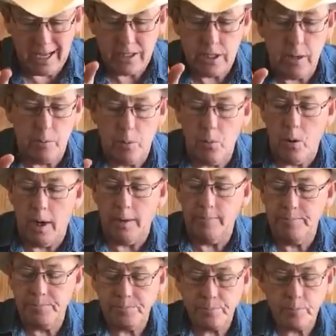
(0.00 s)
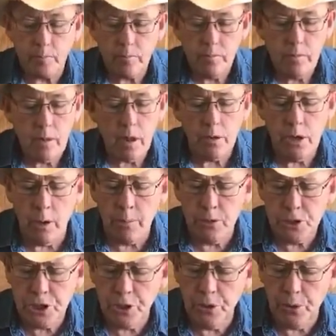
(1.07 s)
That's number one.
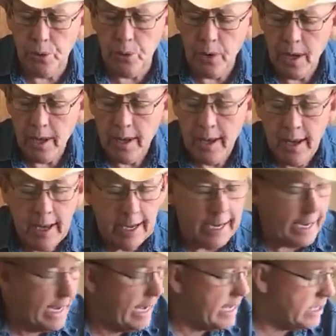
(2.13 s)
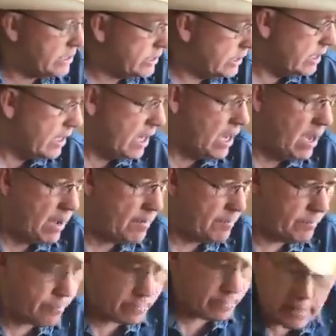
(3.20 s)
Number two is,
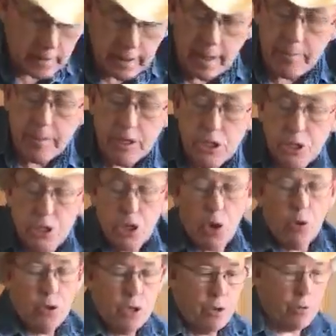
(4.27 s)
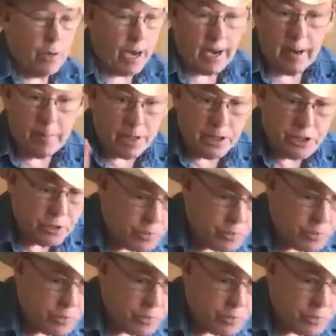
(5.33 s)
um, let me show you, and I'm going